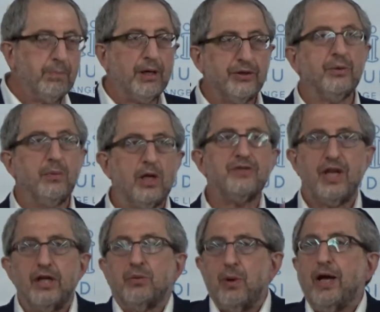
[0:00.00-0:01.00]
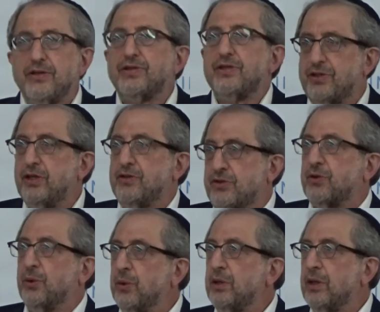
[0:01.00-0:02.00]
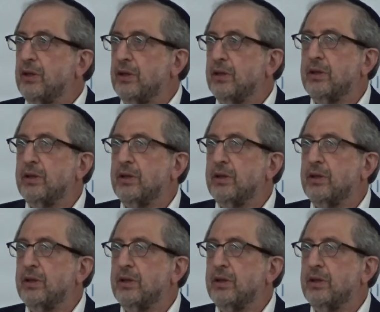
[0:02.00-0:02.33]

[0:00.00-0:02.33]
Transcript: But there was a crisis in a school,